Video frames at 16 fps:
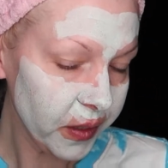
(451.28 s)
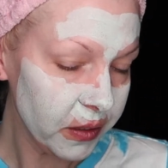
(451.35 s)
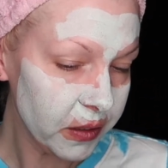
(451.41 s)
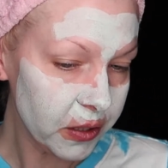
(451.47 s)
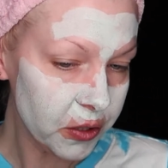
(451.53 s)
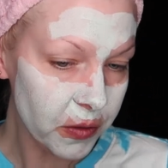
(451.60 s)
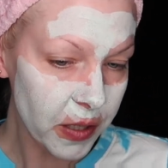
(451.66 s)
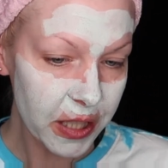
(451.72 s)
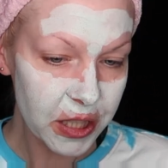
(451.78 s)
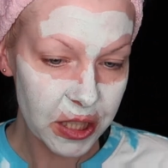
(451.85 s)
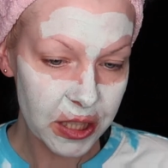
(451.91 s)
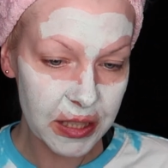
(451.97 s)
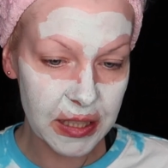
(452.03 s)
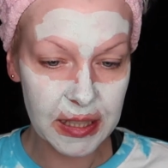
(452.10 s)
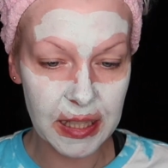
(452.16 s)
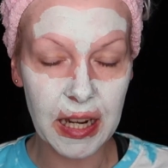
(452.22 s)
the
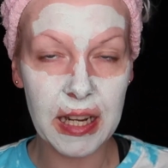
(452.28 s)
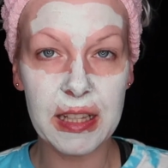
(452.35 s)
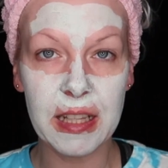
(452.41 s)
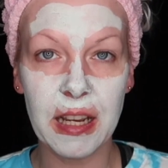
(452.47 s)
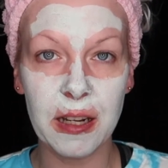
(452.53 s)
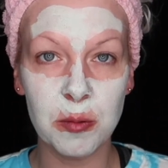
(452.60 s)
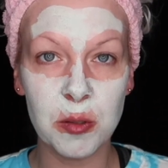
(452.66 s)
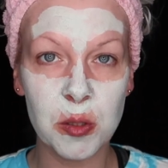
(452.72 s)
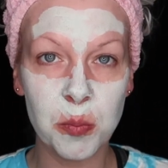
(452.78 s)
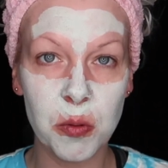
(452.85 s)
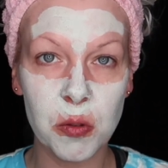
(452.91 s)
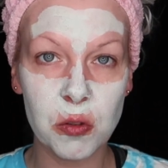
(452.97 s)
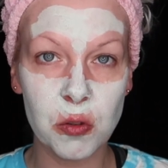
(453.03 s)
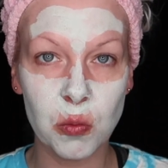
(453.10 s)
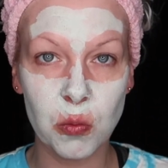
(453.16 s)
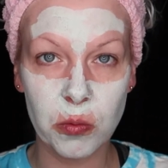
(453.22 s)
directions say that I'm
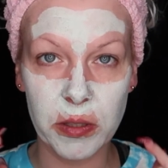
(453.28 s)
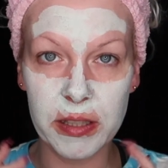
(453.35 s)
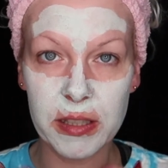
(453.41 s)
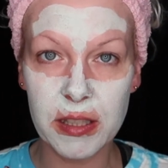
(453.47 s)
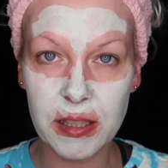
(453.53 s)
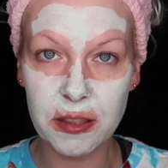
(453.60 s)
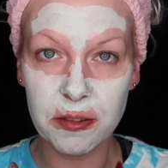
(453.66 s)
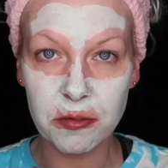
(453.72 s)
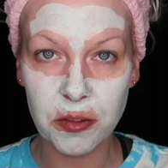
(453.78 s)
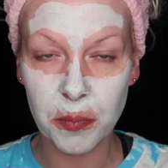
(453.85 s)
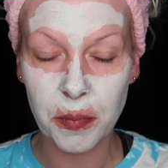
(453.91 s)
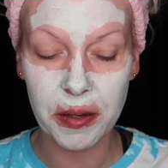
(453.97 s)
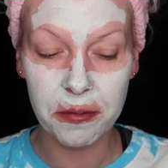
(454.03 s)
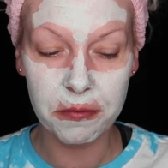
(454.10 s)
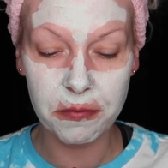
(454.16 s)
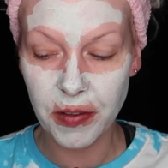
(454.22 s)
supposed to rinse it from
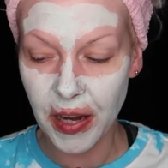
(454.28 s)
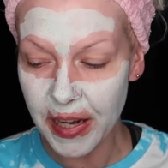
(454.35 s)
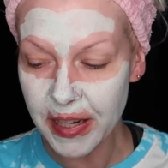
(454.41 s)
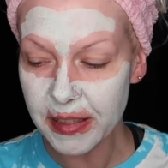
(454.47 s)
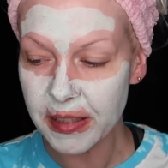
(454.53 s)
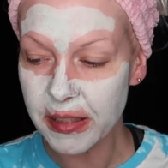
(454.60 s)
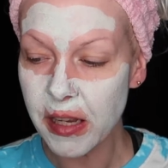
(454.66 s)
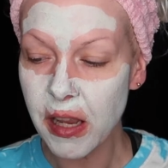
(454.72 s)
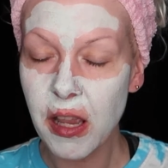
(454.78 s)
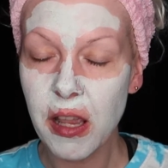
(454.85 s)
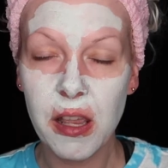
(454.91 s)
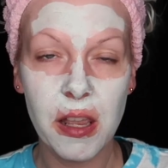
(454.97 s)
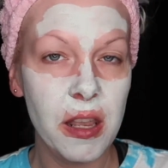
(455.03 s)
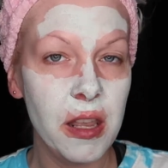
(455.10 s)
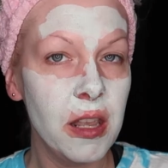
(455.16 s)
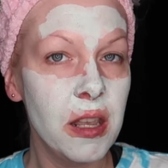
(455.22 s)
my face,
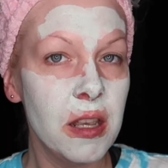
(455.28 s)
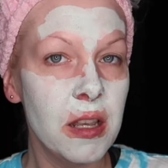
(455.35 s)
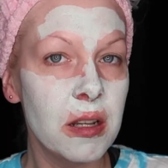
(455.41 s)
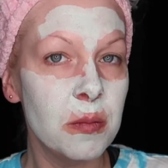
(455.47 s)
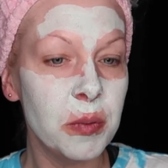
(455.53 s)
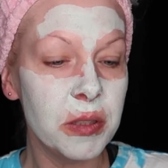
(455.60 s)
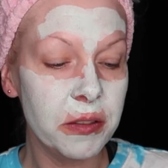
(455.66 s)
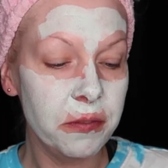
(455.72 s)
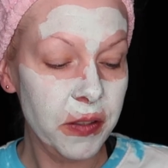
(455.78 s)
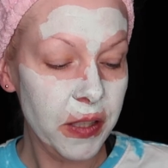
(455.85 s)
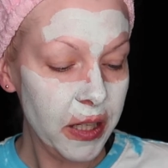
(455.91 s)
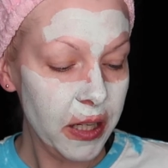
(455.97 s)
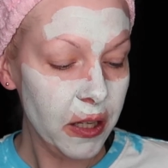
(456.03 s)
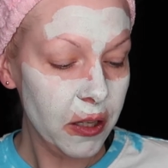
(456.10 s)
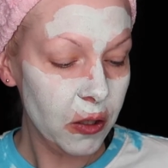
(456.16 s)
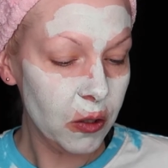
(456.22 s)
but the
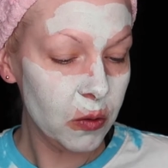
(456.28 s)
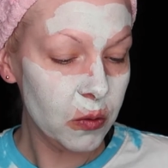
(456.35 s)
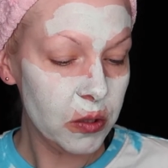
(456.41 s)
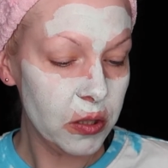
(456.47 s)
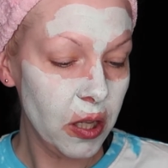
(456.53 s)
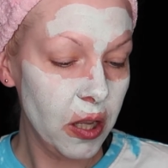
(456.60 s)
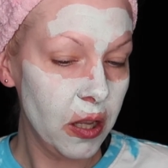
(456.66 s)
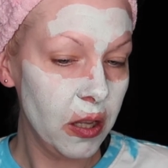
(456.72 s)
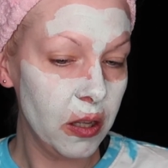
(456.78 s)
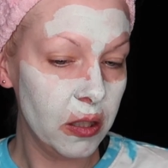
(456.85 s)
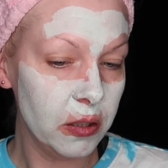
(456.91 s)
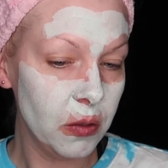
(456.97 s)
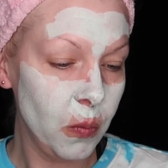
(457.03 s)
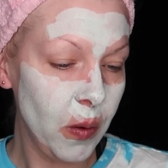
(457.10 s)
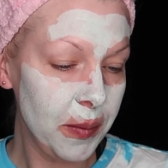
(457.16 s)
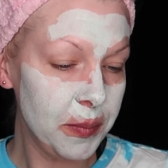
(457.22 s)
videos on
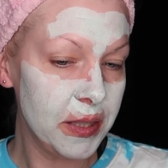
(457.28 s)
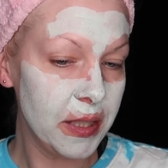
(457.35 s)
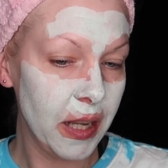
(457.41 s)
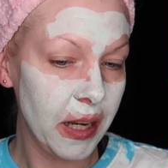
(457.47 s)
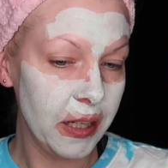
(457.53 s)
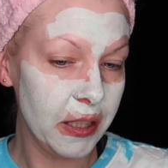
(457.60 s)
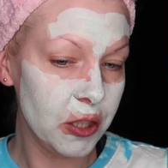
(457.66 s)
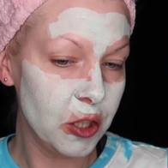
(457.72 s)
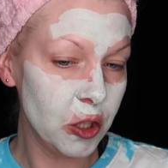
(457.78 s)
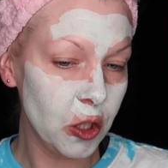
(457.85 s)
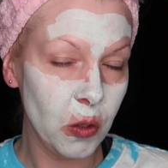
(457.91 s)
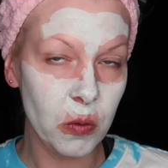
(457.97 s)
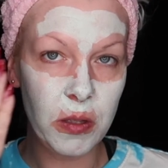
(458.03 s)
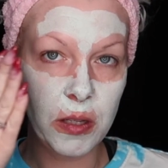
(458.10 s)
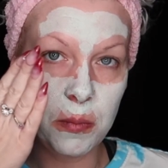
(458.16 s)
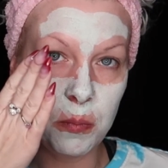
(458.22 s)
the website
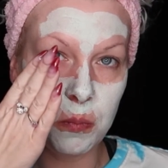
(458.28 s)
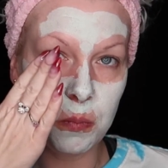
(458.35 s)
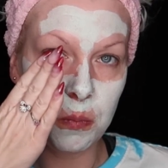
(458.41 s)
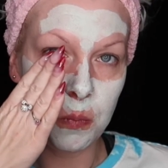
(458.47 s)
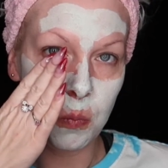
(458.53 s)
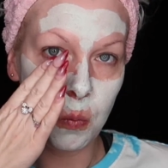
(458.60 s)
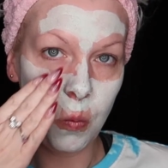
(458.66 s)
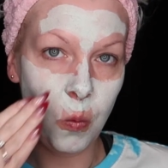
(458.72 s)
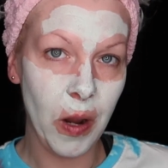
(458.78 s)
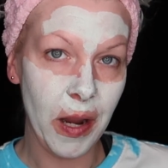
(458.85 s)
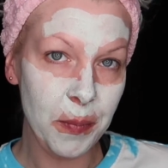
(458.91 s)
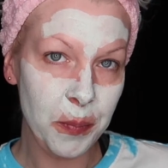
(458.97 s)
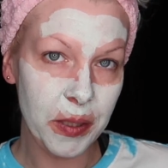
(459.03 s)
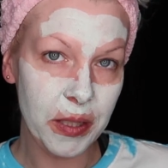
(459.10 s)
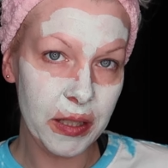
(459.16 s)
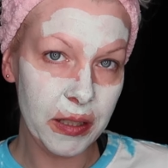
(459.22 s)
show them
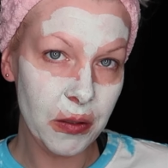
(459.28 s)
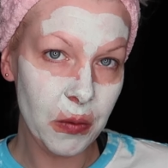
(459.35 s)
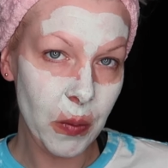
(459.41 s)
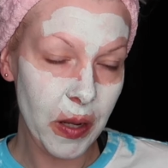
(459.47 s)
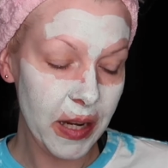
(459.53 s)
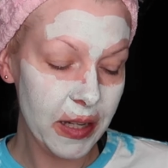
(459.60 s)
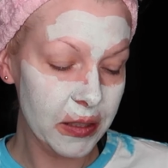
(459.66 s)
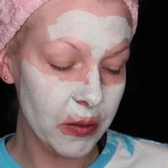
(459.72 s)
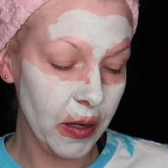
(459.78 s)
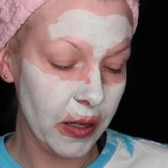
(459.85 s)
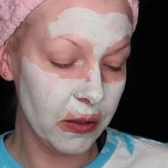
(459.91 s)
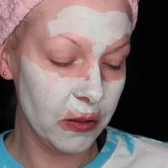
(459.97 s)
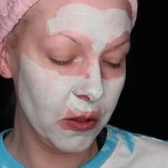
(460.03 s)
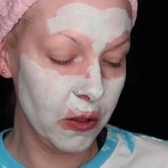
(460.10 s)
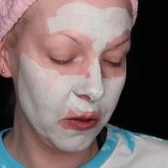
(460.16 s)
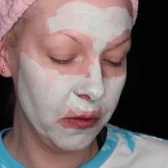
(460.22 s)
wiping it away. So I
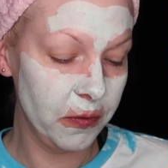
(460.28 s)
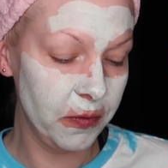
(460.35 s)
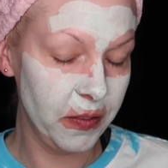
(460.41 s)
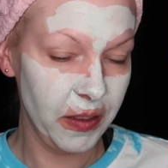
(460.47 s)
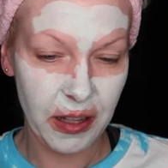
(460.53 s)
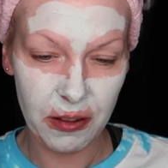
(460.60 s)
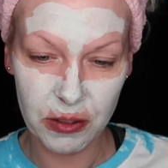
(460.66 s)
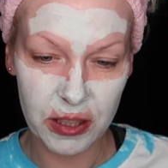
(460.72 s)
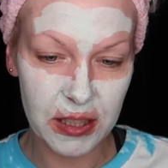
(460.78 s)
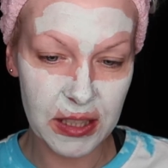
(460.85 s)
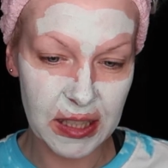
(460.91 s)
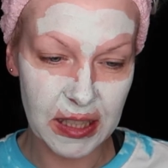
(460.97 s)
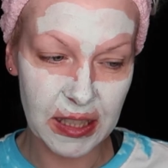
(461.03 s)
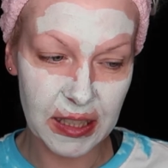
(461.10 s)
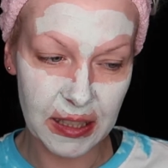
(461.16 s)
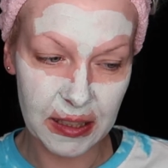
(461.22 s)
don't know if they
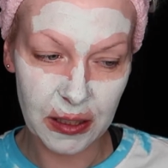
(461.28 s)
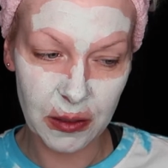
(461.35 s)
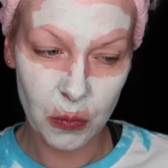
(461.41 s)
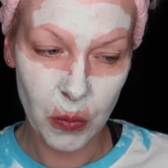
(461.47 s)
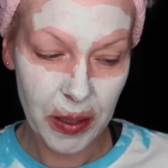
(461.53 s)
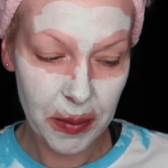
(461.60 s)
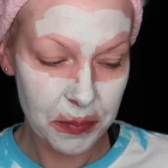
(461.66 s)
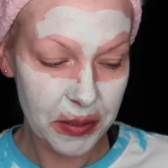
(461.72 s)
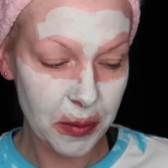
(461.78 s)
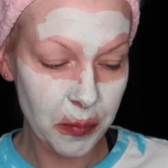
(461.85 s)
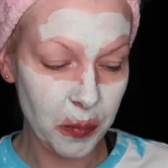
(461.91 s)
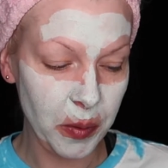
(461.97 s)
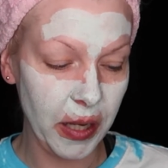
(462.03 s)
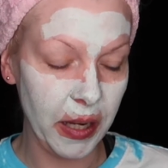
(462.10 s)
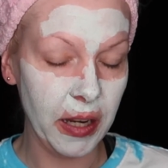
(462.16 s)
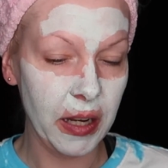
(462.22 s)
rinsed it and then wiped
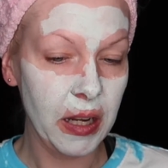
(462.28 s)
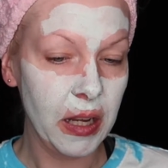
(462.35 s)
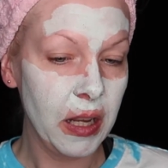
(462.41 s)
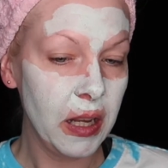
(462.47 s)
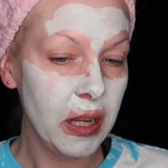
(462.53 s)
it, but